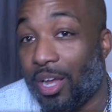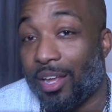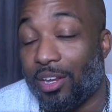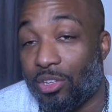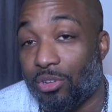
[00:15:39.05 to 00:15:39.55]

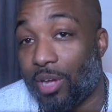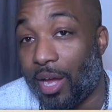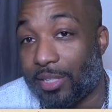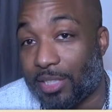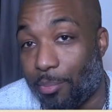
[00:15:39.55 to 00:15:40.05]
And then you
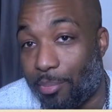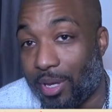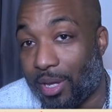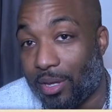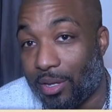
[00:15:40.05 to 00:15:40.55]
guys can
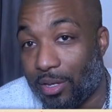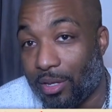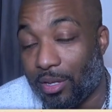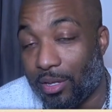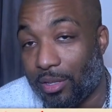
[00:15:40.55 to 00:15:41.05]
pick
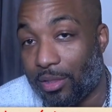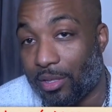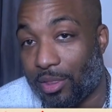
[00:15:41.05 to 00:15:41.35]
the